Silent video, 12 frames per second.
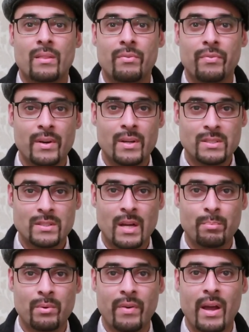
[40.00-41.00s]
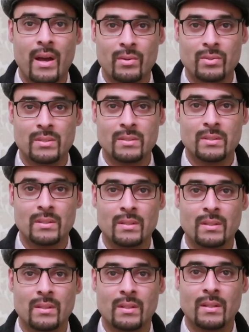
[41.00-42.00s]
the first type of house
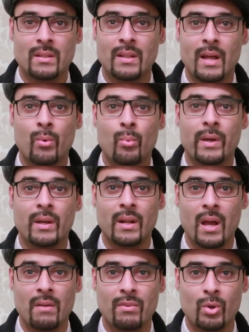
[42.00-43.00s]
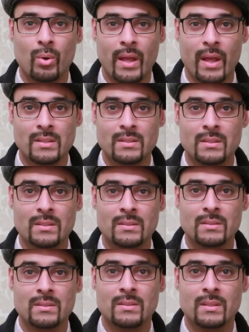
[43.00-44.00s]
that we're going to have a look at
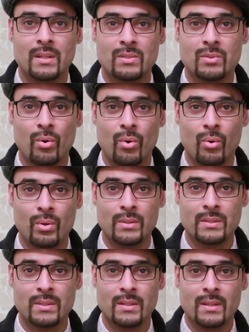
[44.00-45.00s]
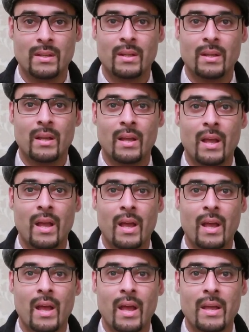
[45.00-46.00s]
is called
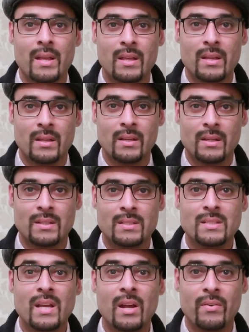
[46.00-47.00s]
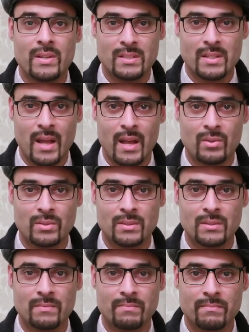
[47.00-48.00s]
a terraced
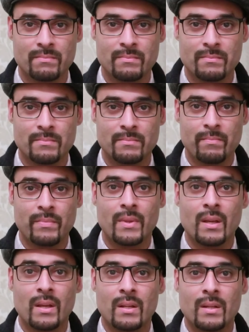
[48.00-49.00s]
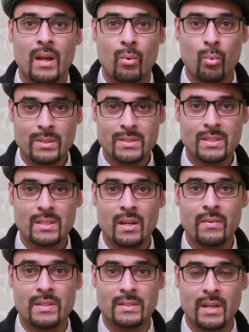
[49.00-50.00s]
house. Now, what's a
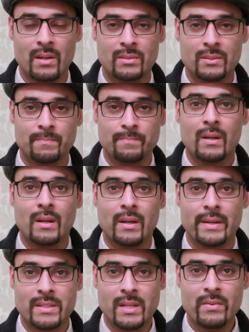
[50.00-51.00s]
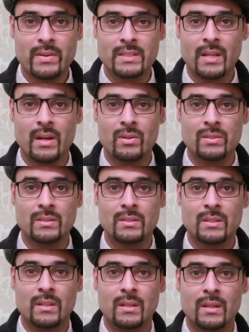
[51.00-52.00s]
terraced house? A terraced house
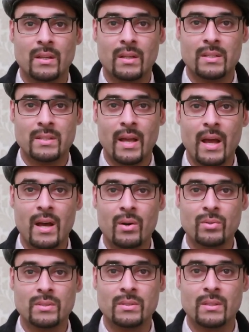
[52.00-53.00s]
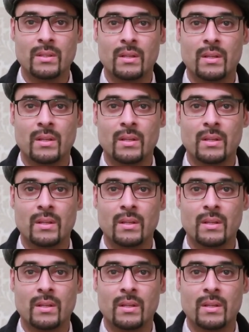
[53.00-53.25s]
is a house